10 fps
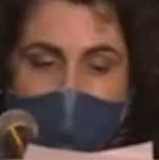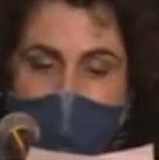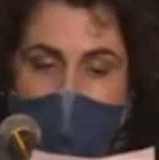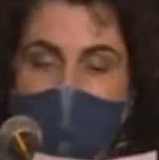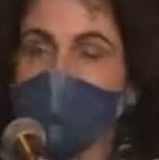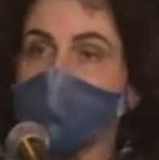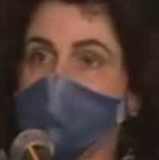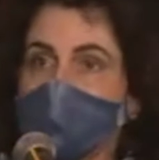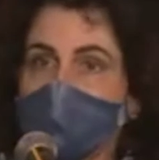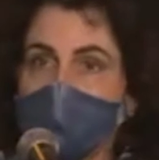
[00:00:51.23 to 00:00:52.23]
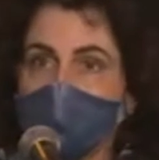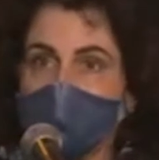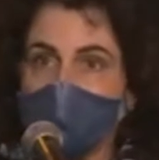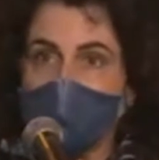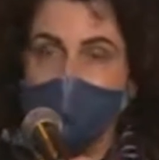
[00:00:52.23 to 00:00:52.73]
allowed something like this
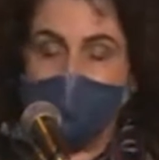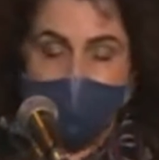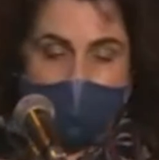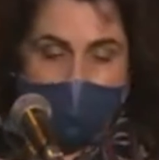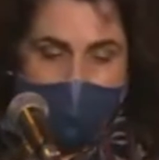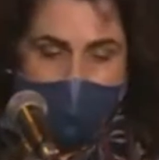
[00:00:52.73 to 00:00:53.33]
to happen.